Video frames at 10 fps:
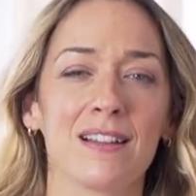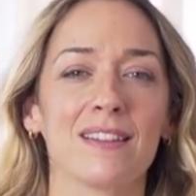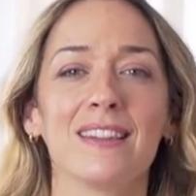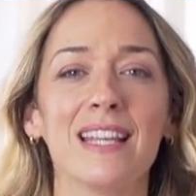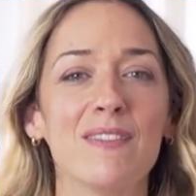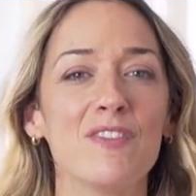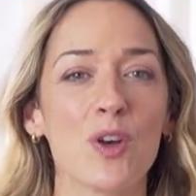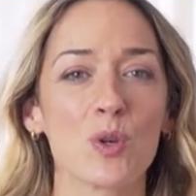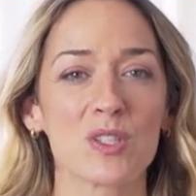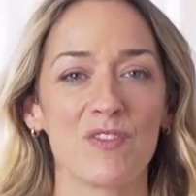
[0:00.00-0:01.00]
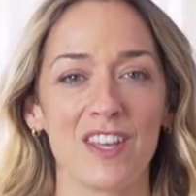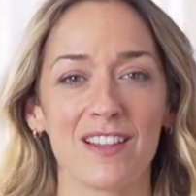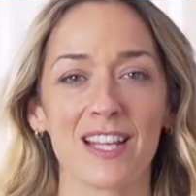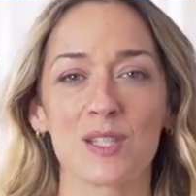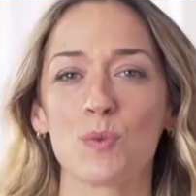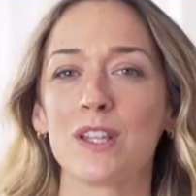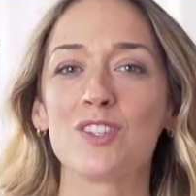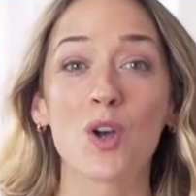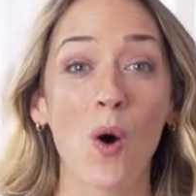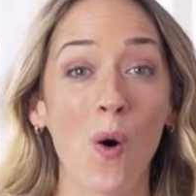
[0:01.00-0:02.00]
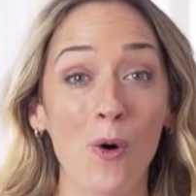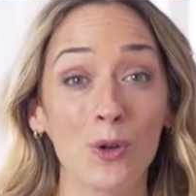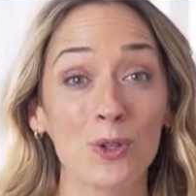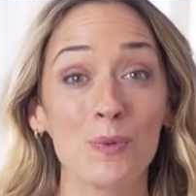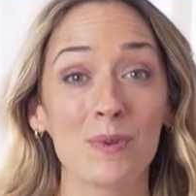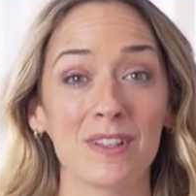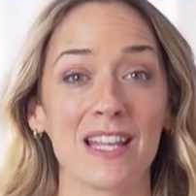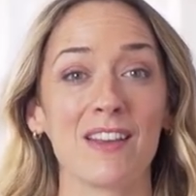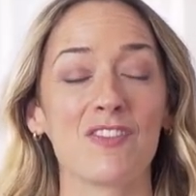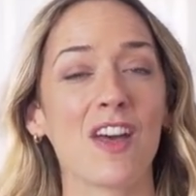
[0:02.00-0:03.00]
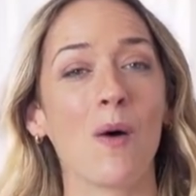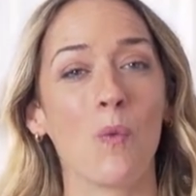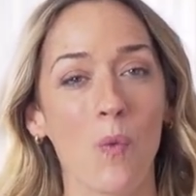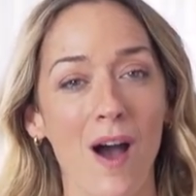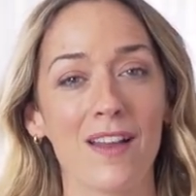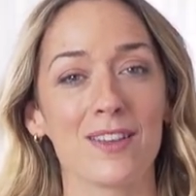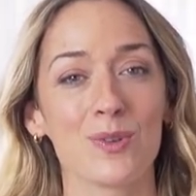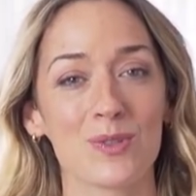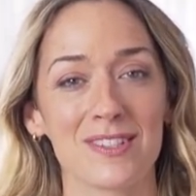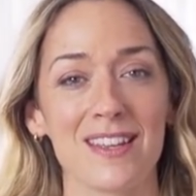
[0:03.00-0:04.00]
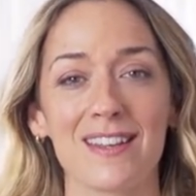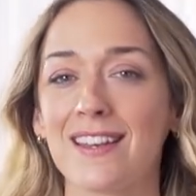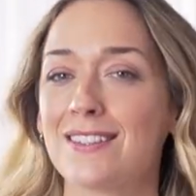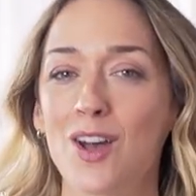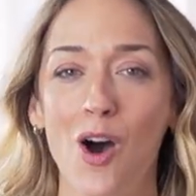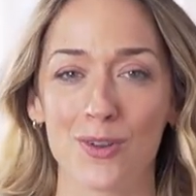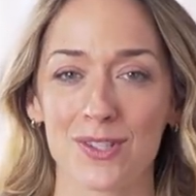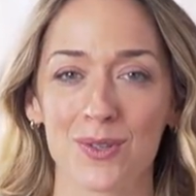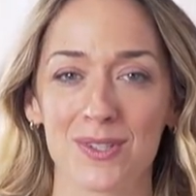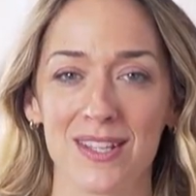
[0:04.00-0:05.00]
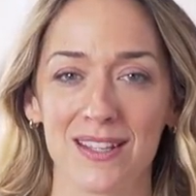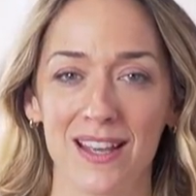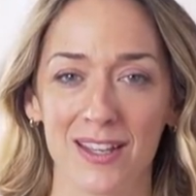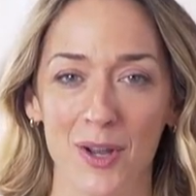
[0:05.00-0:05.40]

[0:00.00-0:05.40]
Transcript: Live those feelings with total belief that what you seek is also seeking